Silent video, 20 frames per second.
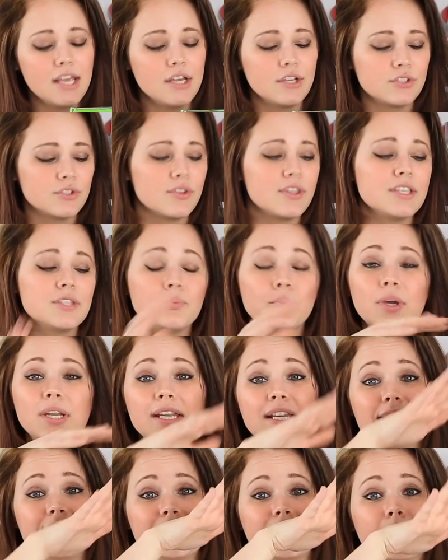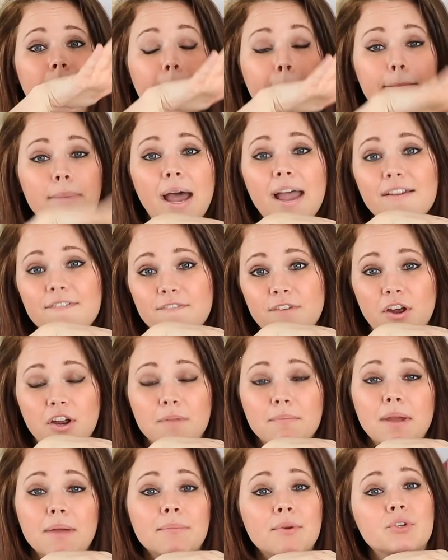So this one is by
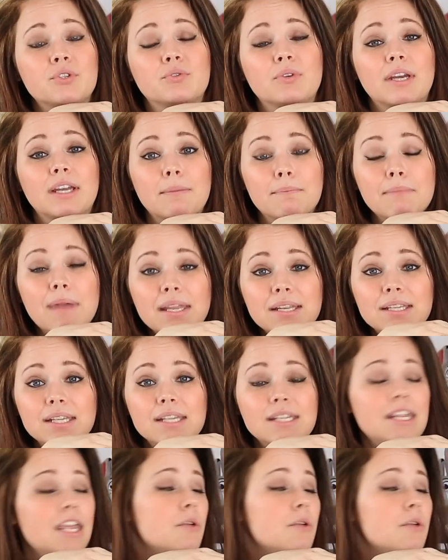far my most recommended.